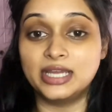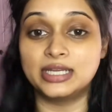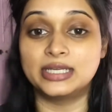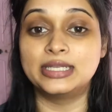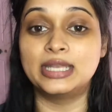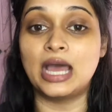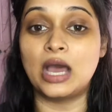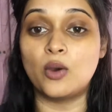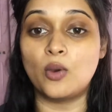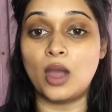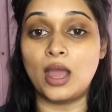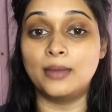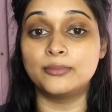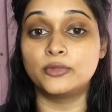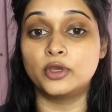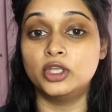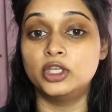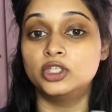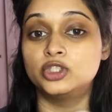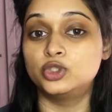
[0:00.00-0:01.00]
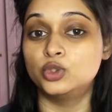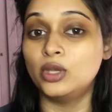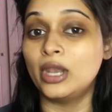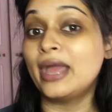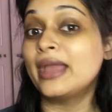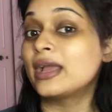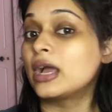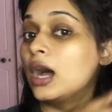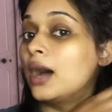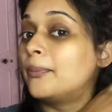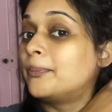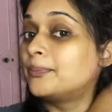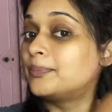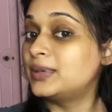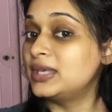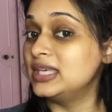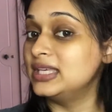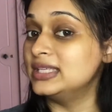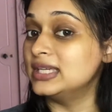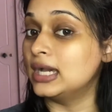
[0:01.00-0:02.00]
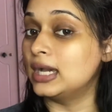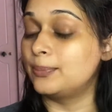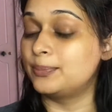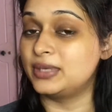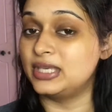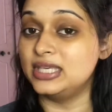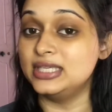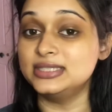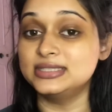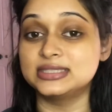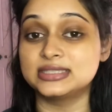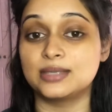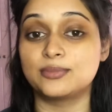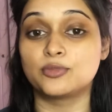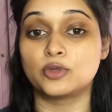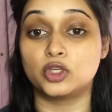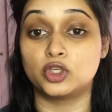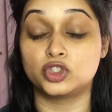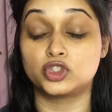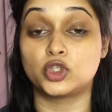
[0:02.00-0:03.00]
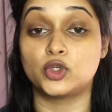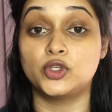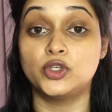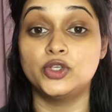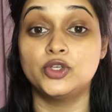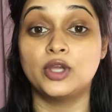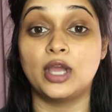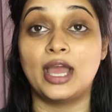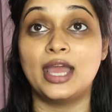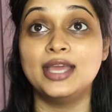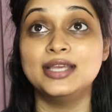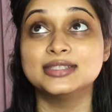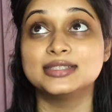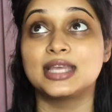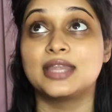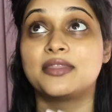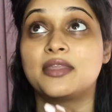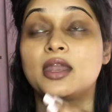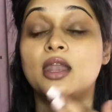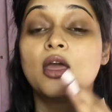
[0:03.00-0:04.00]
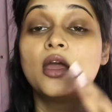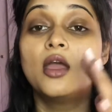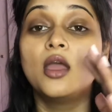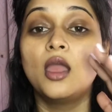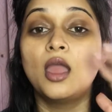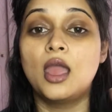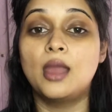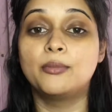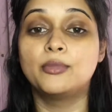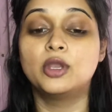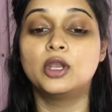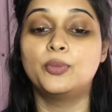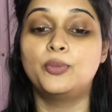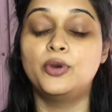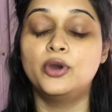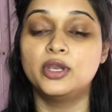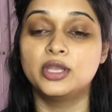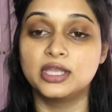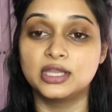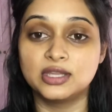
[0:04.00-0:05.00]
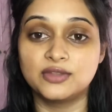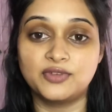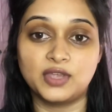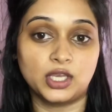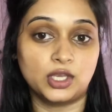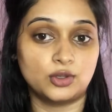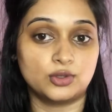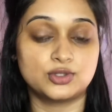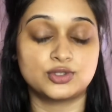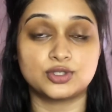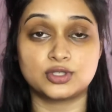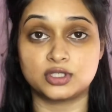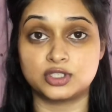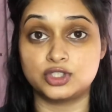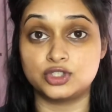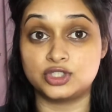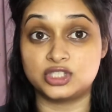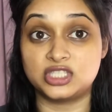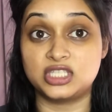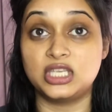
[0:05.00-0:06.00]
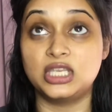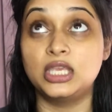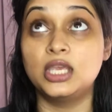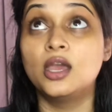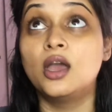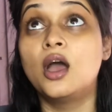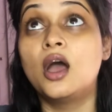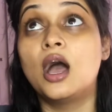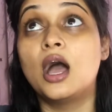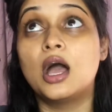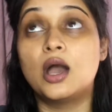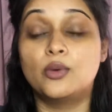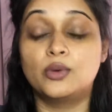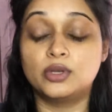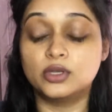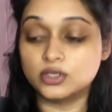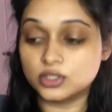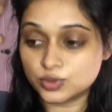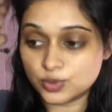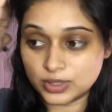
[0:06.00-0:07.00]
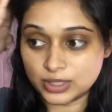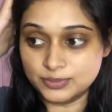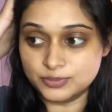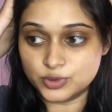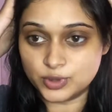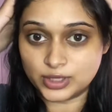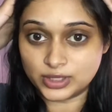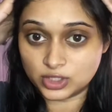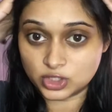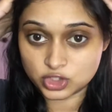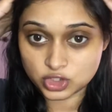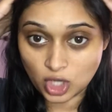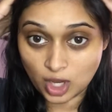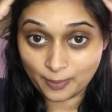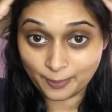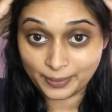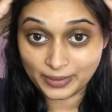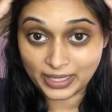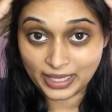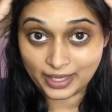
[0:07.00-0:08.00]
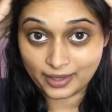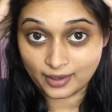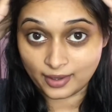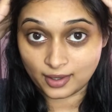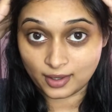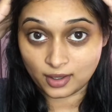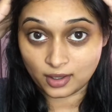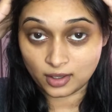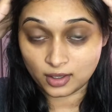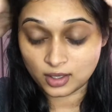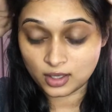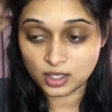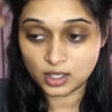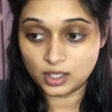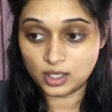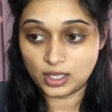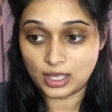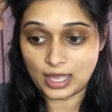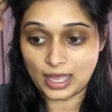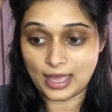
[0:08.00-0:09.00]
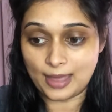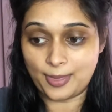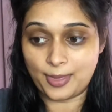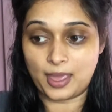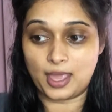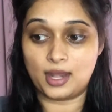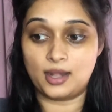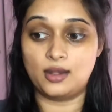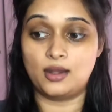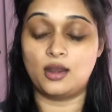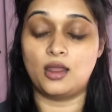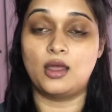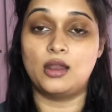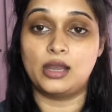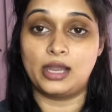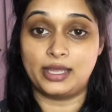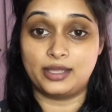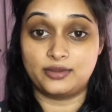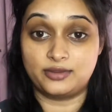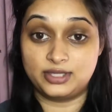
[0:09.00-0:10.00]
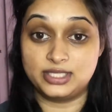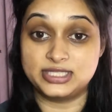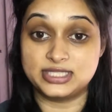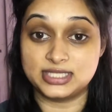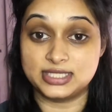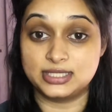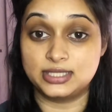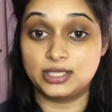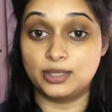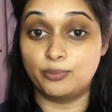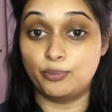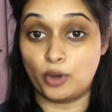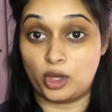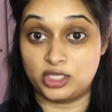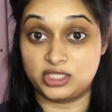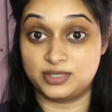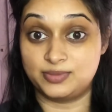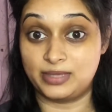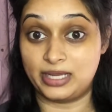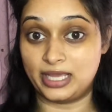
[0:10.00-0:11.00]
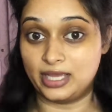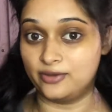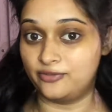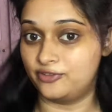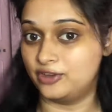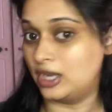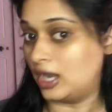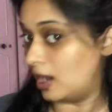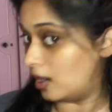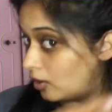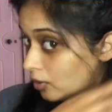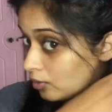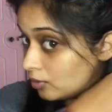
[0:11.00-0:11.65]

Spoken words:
Now I'm gonna do like a piece. I'm gonna show you guys, and then I'm gonna put in the video so that you see how it looks when I'm doing the top layer, and then like this is the bottom layer for now.